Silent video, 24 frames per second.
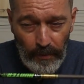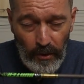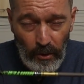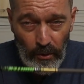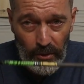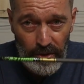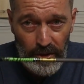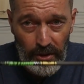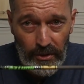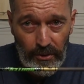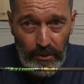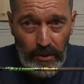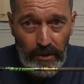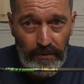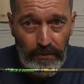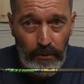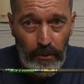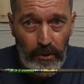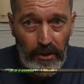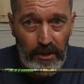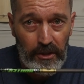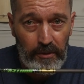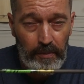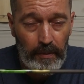was a
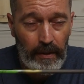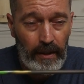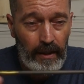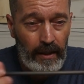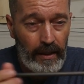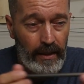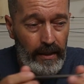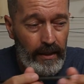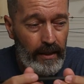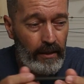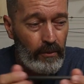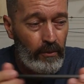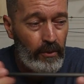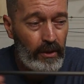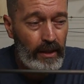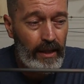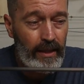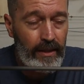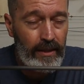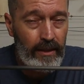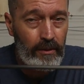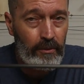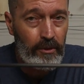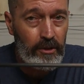340 spine, and what
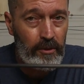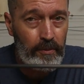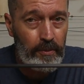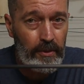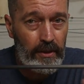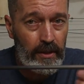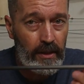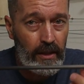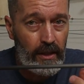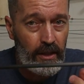I did was put